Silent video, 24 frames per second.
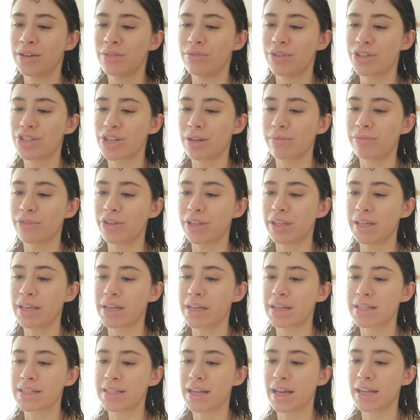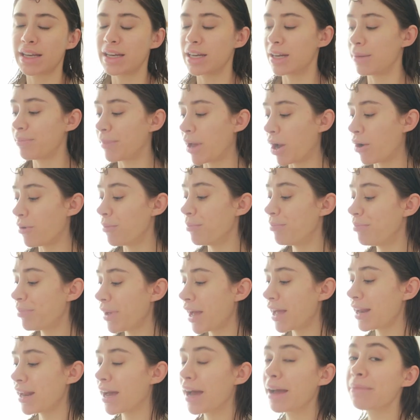which I'm really excited about,
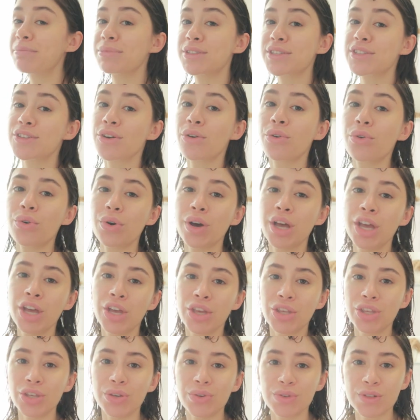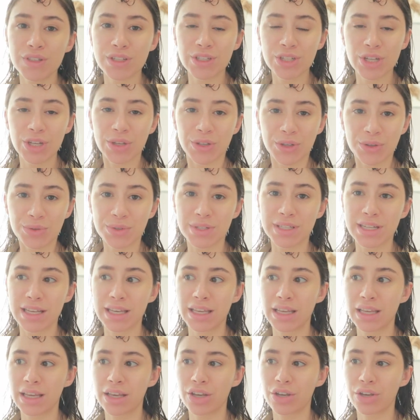but I'm so used to
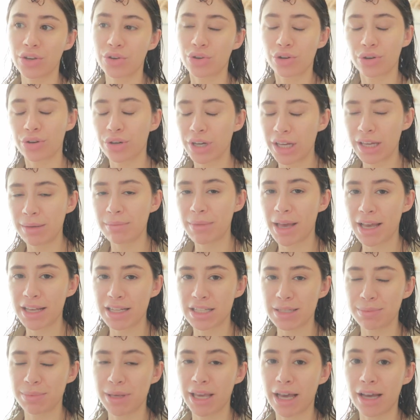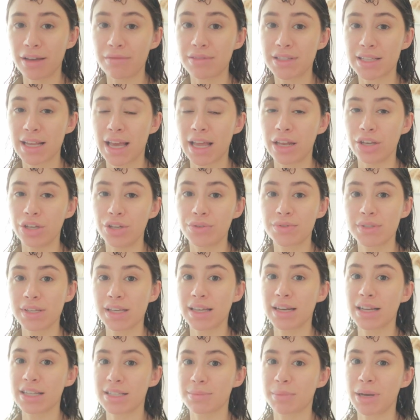using cream SPFs and using
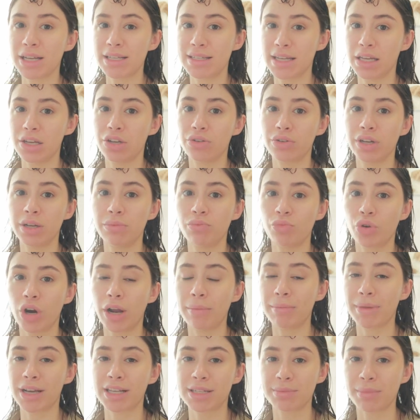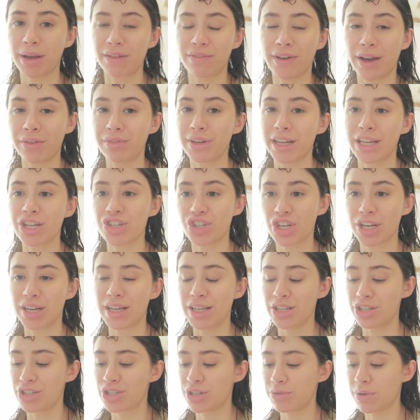it as my day cream where I mix my foundation
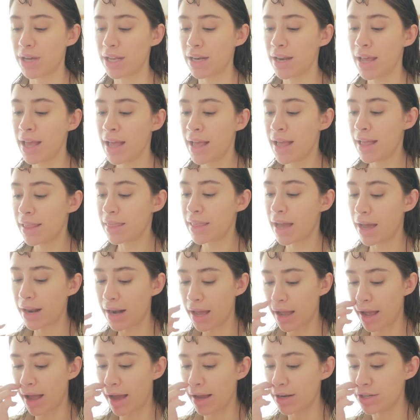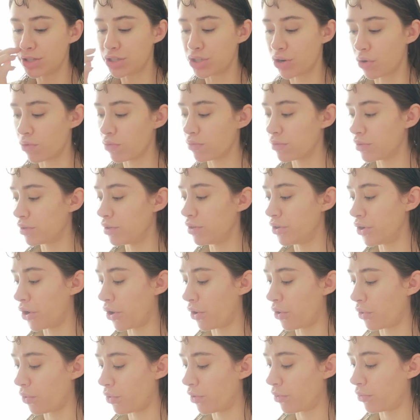into it that I don't
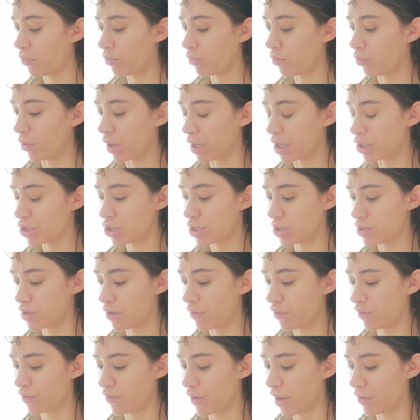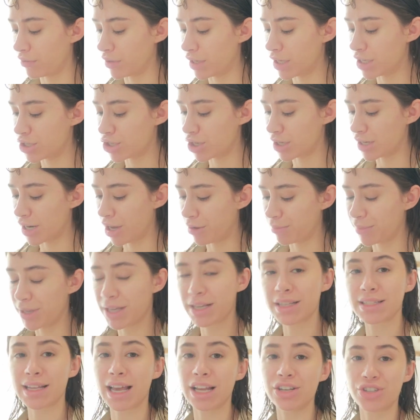know what I should do for foundation now
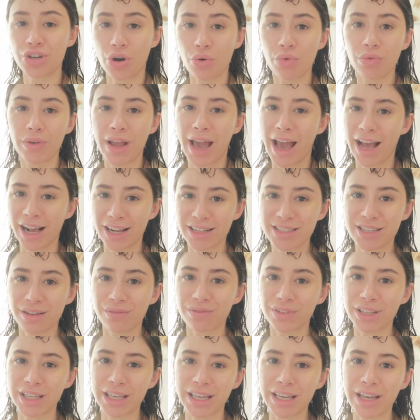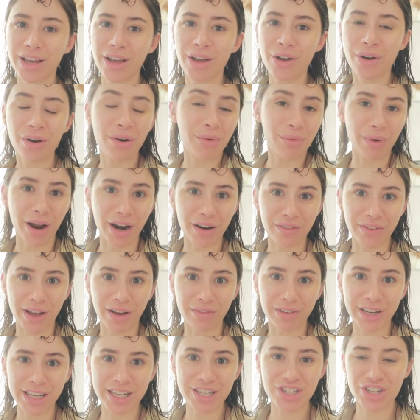because I don't actively wear
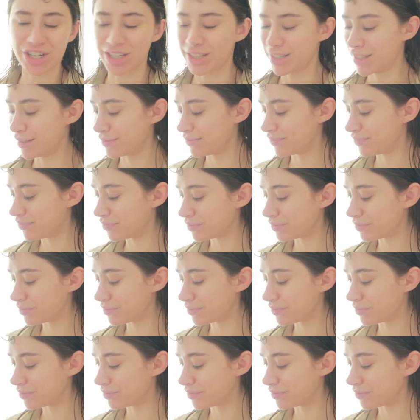foundation.